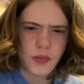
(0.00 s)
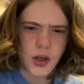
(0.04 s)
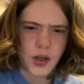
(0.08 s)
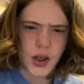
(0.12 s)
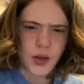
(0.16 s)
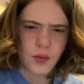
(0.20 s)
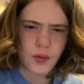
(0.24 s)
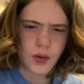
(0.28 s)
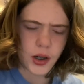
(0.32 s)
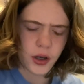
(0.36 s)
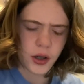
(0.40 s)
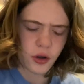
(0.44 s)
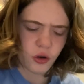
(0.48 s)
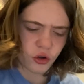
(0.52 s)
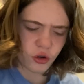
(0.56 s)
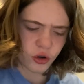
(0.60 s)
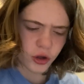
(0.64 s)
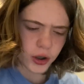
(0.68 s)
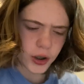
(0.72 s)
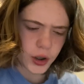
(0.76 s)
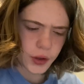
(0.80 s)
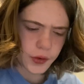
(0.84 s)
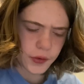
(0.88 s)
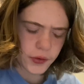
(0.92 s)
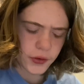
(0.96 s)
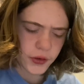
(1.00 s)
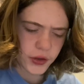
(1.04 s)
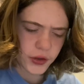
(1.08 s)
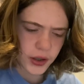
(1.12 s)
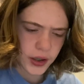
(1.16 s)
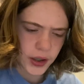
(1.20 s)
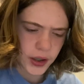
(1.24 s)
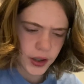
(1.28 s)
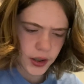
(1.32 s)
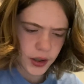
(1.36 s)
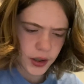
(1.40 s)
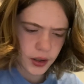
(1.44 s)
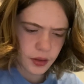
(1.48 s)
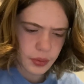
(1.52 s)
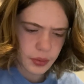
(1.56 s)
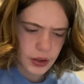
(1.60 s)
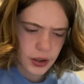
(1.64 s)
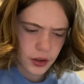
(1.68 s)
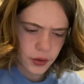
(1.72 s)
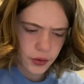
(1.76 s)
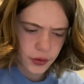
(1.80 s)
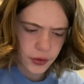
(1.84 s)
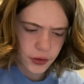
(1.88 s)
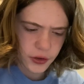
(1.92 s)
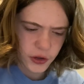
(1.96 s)
I wanted to show you today
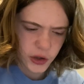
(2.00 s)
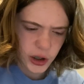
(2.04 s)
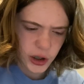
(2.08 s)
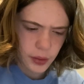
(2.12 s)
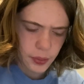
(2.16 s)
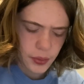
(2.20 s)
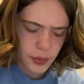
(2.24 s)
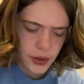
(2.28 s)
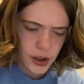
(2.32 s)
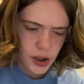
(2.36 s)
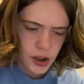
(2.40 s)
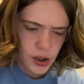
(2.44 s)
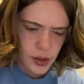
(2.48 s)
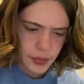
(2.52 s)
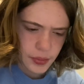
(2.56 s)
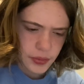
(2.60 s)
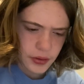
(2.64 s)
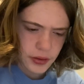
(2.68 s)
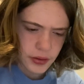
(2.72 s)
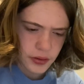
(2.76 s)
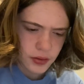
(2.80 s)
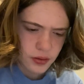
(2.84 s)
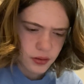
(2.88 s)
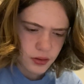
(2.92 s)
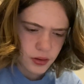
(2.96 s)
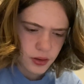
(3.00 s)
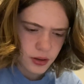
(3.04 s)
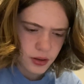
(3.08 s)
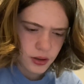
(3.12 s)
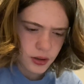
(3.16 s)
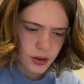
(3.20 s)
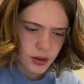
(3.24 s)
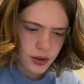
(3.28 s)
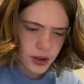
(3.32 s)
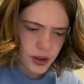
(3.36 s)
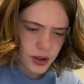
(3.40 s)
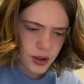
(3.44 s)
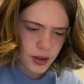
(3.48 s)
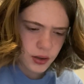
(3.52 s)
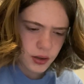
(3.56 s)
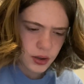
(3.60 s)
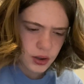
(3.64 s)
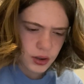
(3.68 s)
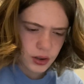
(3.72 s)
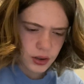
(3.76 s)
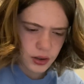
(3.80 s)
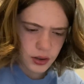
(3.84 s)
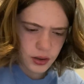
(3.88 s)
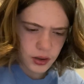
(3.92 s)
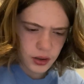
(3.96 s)
about dubnium.
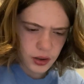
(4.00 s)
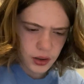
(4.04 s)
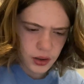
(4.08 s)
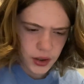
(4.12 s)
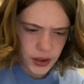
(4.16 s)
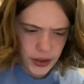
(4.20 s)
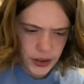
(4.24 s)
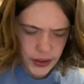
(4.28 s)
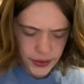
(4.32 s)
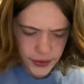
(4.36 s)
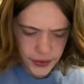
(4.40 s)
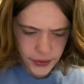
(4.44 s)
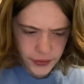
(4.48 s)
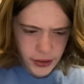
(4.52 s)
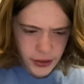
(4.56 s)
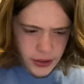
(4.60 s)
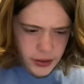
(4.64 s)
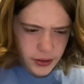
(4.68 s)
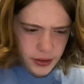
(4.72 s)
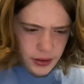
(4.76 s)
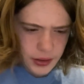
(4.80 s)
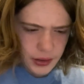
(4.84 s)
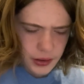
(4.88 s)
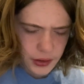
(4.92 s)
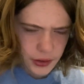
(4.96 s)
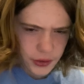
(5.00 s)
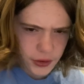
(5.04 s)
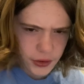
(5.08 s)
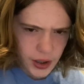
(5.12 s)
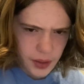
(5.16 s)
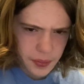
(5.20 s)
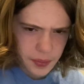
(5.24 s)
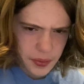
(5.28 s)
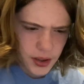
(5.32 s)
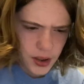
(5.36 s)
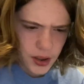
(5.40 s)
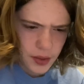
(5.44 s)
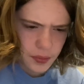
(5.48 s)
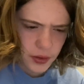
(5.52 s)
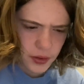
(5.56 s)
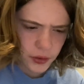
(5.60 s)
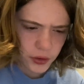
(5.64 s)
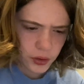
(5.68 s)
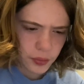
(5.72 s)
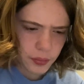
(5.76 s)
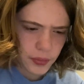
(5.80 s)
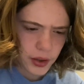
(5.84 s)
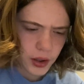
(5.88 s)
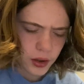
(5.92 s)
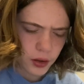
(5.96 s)
And dubnium is
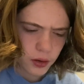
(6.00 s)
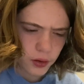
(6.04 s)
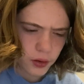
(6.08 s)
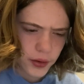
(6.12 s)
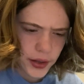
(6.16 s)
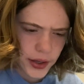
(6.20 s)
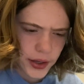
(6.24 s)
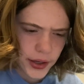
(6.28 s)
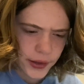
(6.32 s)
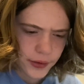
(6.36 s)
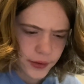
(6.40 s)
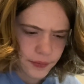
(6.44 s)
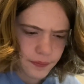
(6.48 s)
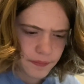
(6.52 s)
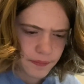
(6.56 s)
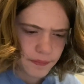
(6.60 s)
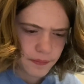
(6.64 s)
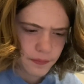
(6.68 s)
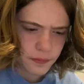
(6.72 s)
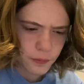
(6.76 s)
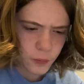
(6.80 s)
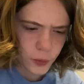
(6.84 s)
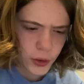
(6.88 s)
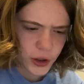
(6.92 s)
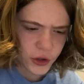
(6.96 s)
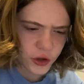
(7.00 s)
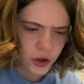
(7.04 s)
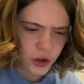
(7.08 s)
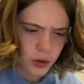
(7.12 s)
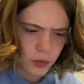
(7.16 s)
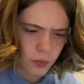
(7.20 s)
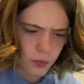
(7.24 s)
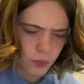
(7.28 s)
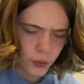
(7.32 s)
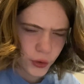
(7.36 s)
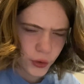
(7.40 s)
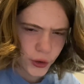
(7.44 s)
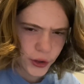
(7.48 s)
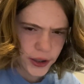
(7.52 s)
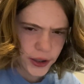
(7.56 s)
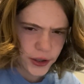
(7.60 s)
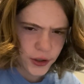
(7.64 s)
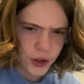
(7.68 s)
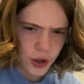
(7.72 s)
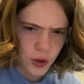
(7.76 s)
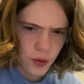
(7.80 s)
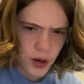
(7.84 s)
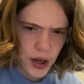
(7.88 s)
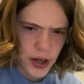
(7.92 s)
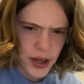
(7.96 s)
a metal that we don't really
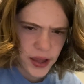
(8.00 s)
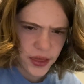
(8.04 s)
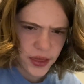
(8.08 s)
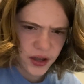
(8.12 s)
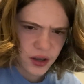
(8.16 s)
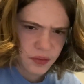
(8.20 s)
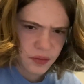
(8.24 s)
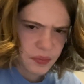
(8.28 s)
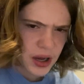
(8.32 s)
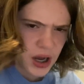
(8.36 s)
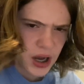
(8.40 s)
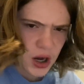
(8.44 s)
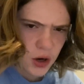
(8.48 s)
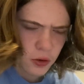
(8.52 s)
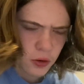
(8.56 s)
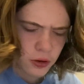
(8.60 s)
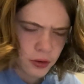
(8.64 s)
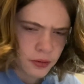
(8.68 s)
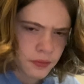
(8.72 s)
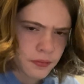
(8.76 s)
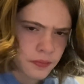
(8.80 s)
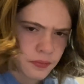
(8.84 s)
know anything about